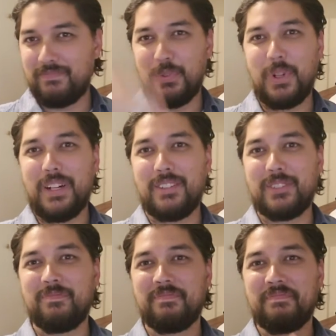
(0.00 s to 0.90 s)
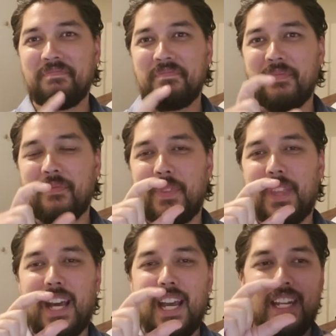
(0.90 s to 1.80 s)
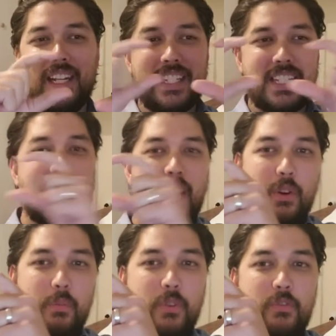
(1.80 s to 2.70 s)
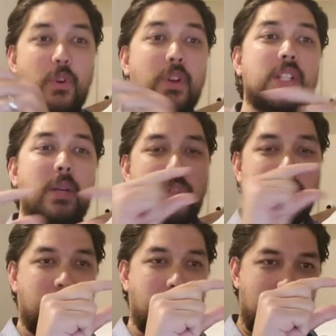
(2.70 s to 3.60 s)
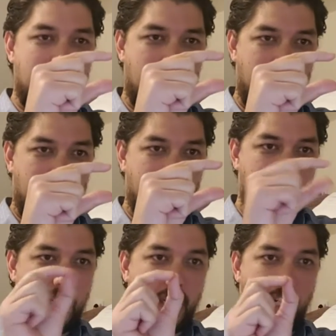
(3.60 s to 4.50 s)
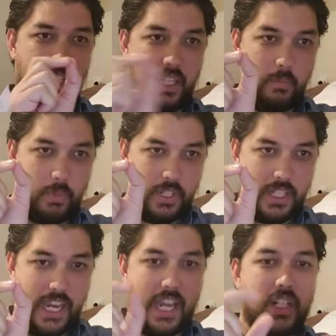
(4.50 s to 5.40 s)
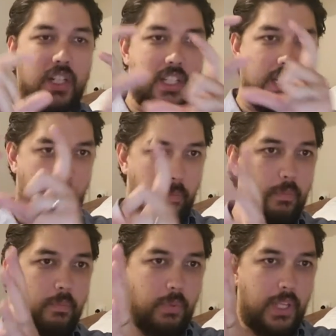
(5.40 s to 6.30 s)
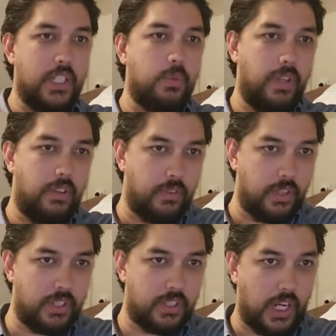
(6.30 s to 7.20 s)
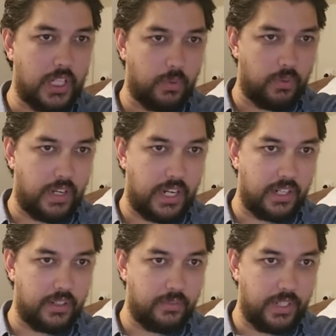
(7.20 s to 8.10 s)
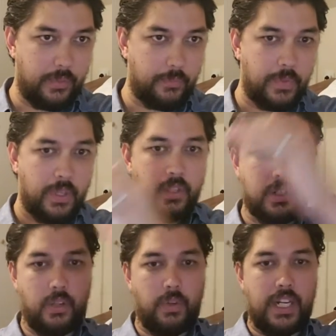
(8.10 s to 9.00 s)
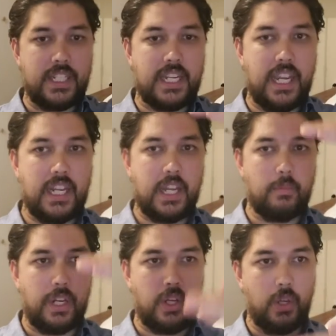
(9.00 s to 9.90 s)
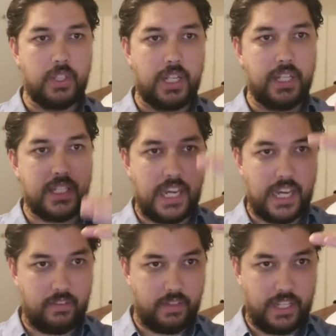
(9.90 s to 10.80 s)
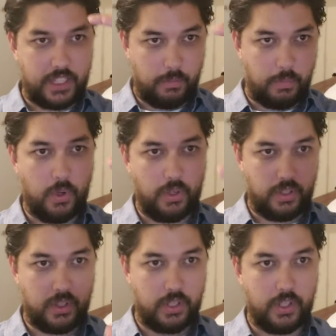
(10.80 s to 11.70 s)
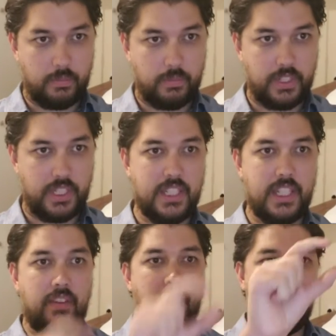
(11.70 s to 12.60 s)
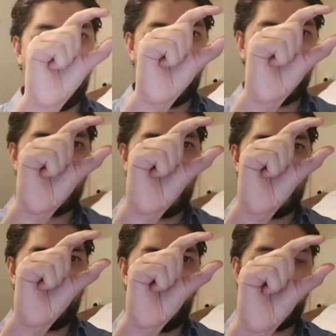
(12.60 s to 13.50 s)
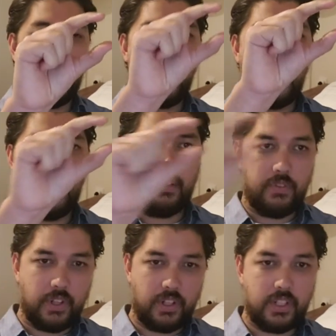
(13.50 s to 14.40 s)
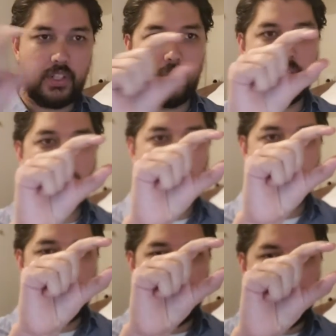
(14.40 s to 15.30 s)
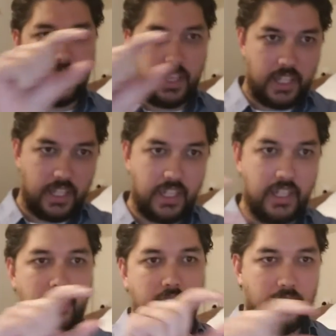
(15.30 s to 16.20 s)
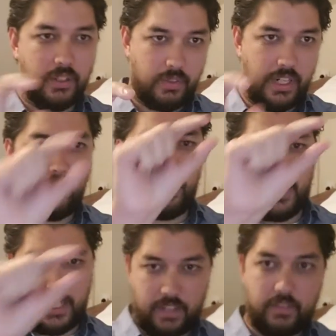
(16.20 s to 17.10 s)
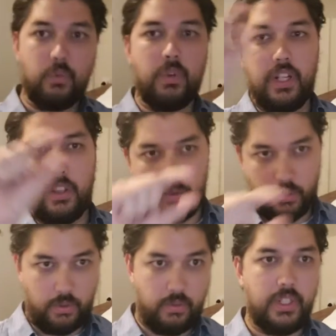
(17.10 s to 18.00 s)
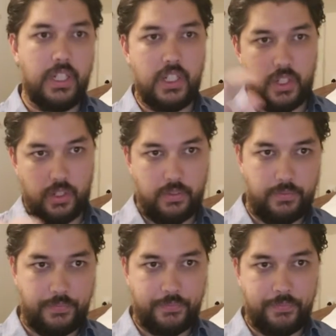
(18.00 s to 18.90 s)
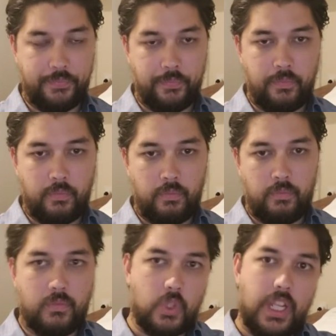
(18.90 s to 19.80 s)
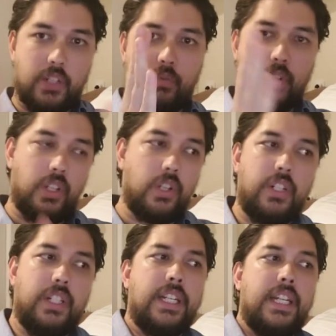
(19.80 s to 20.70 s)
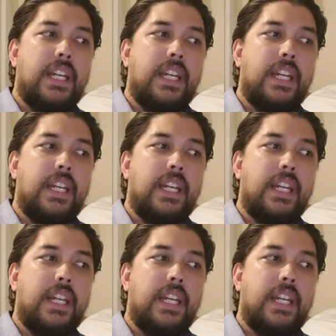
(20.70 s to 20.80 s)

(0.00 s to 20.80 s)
Whatever. Instead, I would move Fort Sumter to the beginning and then put dash and say place where the first shots were fired, right? So that when I scan down my notes on the side, I've got the important terms instead of everything starting with the first or in the or whatever, and then I have to read through each note. So that's front loading.